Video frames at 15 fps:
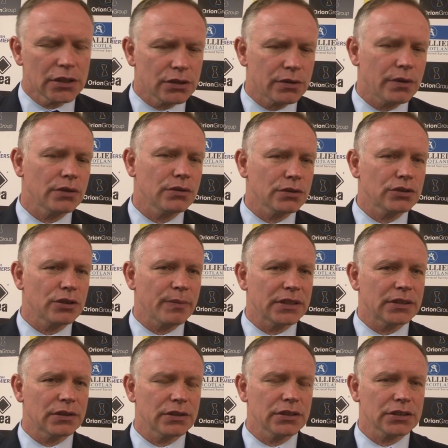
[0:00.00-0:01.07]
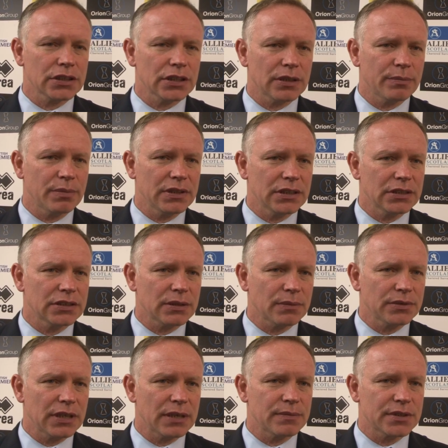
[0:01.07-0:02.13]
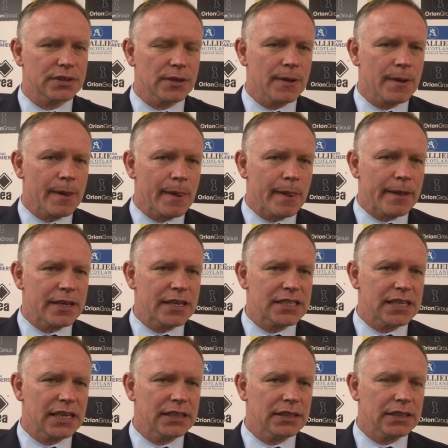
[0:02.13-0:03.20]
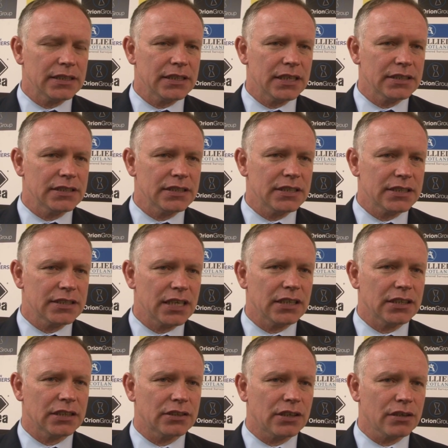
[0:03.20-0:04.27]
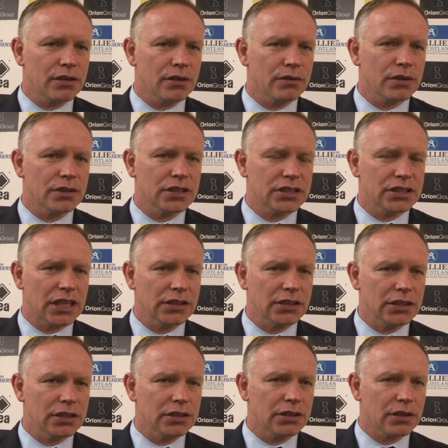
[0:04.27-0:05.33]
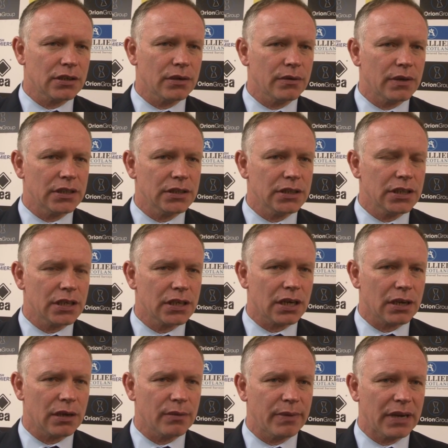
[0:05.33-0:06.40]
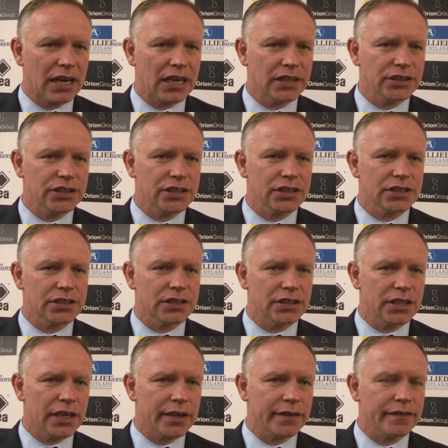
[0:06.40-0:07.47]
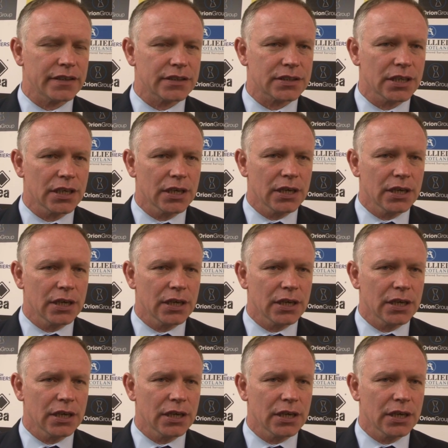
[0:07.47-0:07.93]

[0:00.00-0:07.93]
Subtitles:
Do you want to know something? Honestly, I've been in sometimes. You sit in a dugout, or you stand in a dugout, and you're a little bit anxious and nervous